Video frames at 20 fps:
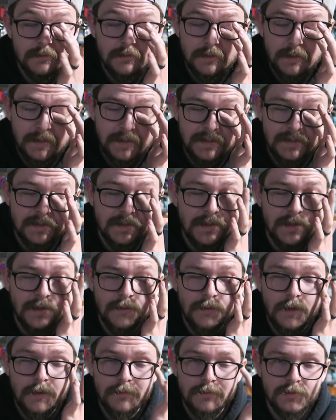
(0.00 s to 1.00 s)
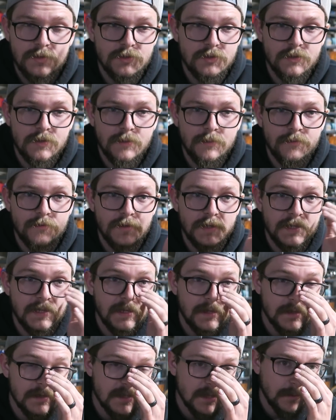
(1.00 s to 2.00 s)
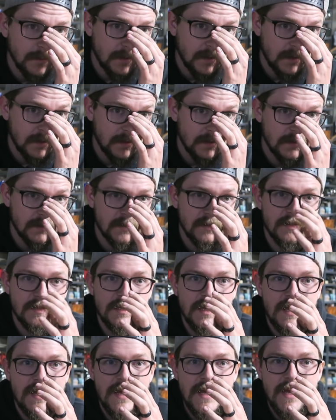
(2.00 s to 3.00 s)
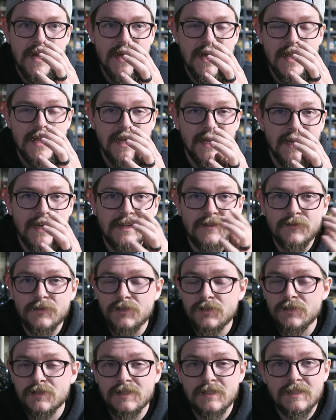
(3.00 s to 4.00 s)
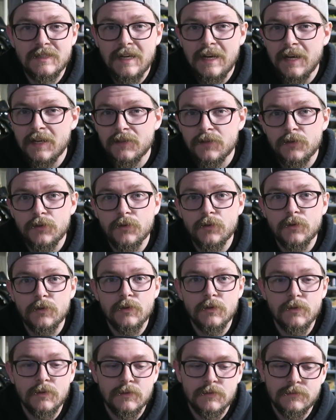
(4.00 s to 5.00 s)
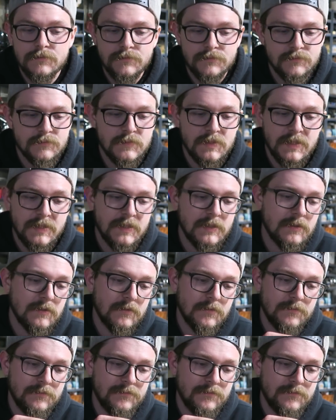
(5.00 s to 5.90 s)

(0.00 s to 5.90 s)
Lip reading: Like I said, I'm sure I'm forgetting something, because like I was just on Google, like,